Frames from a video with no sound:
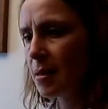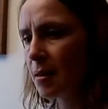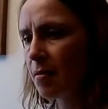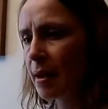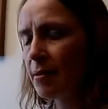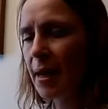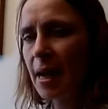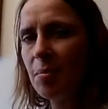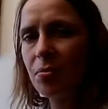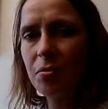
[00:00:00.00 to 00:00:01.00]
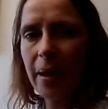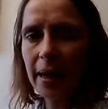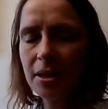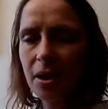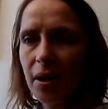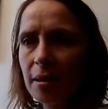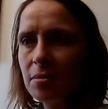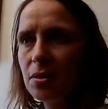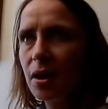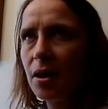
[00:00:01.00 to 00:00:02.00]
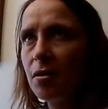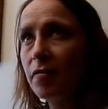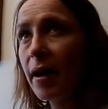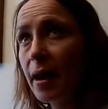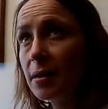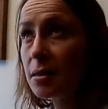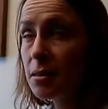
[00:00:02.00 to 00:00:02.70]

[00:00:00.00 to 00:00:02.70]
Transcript: around April, May time. So I've had